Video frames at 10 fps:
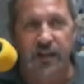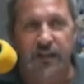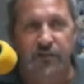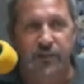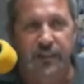
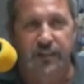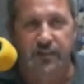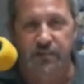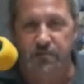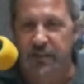and they'll
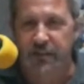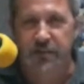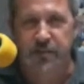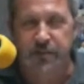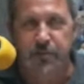give
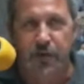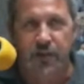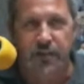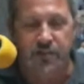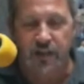you some
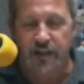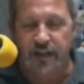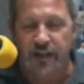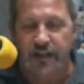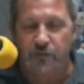experience,
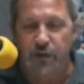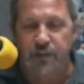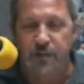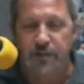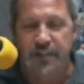and
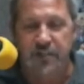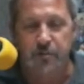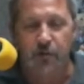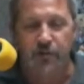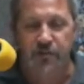read some of the
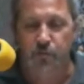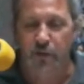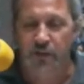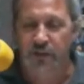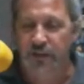testimonials as well.